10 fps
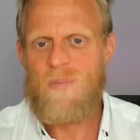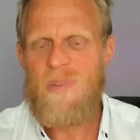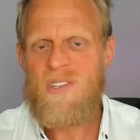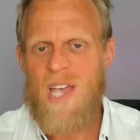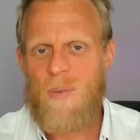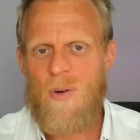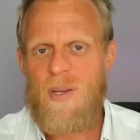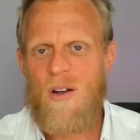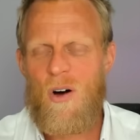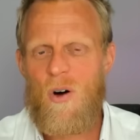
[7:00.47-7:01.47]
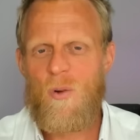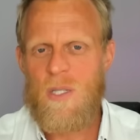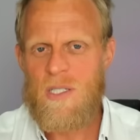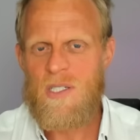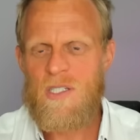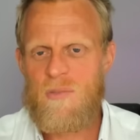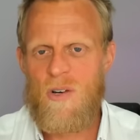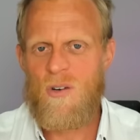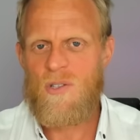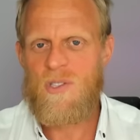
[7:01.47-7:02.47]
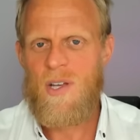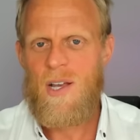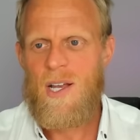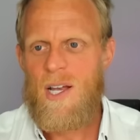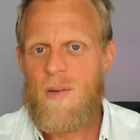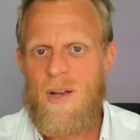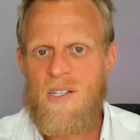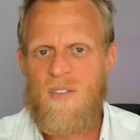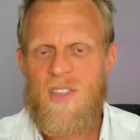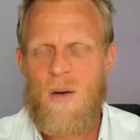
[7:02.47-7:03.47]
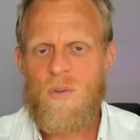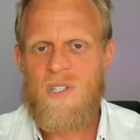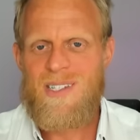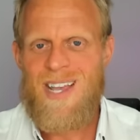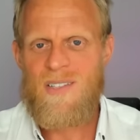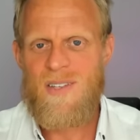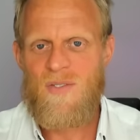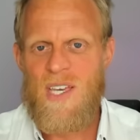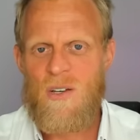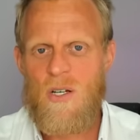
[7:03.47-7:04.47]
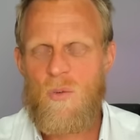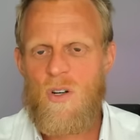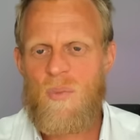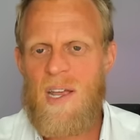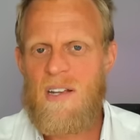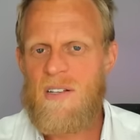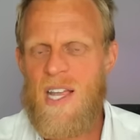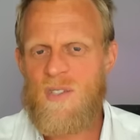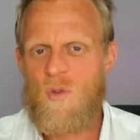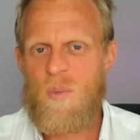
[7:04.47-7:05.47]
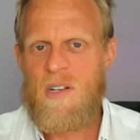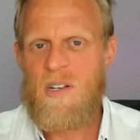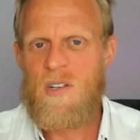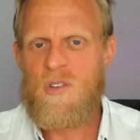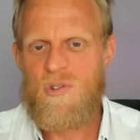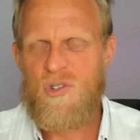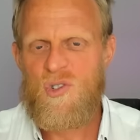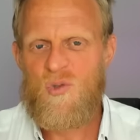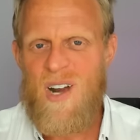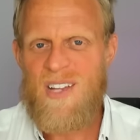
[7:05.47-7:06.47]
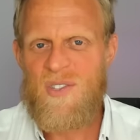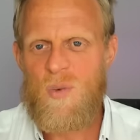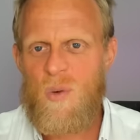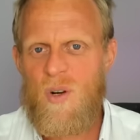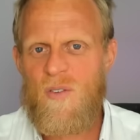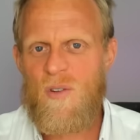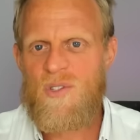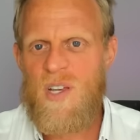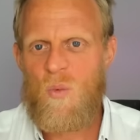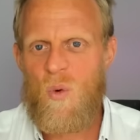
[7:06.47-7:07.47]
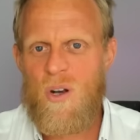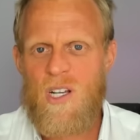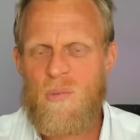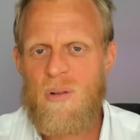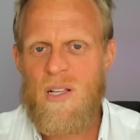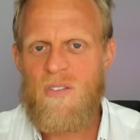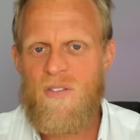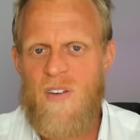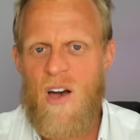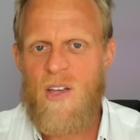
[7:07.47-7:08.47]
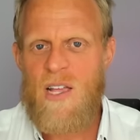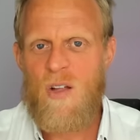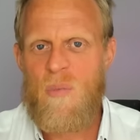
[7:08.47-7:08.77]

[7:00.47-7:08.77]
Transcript: mishap. I mean, holy smokes. Imagine if that was a Tesla vehicle. It would have been, Tesla would have been torn to shreds. We would have all said, what a complete failure. Elon